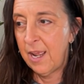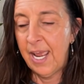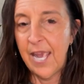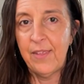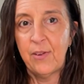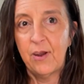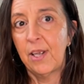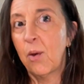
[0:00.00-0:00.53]

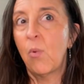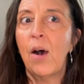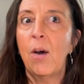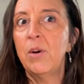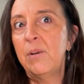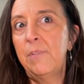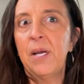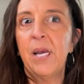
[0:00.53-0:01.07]
And they're like, well, I
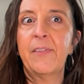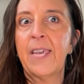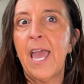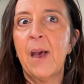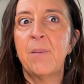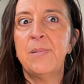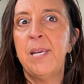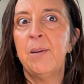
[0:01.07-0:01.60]
want to be on the
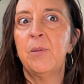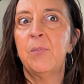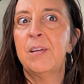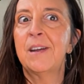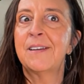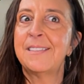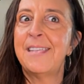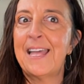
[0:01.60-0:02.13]
cap table
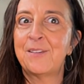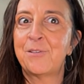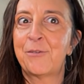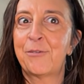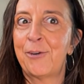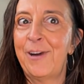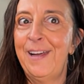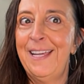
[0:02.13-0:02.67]
because that's
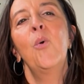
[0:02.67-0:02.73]
free.